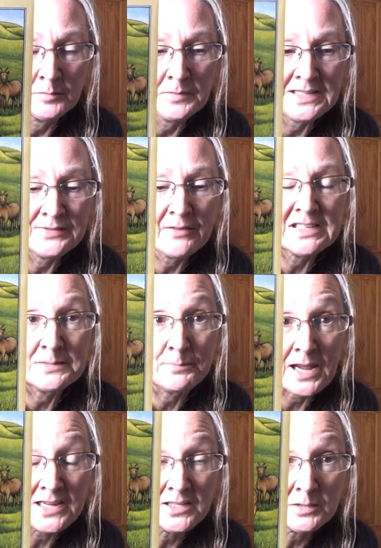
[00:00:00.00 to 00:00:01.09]
he's very
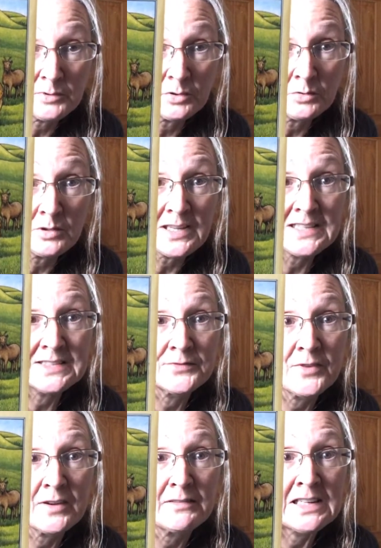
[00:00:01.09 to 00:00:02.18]
dependable, he's
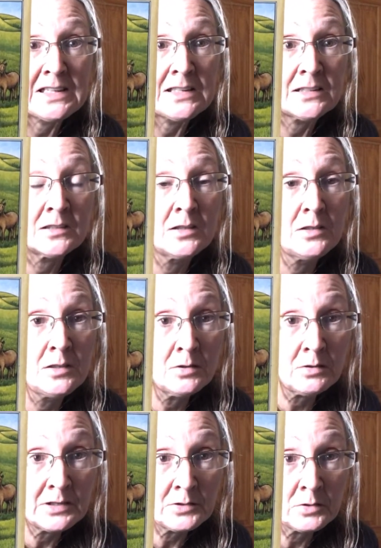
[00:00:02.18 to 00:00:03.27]
very
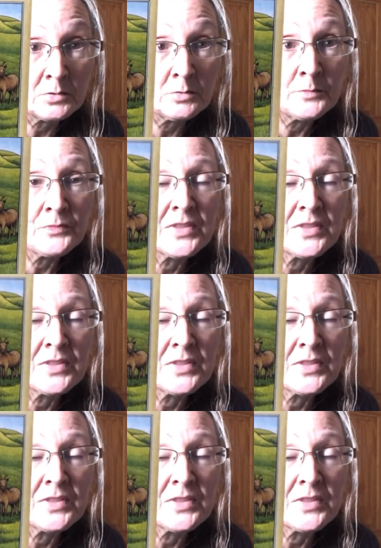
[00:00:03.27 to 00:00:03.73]
loyal,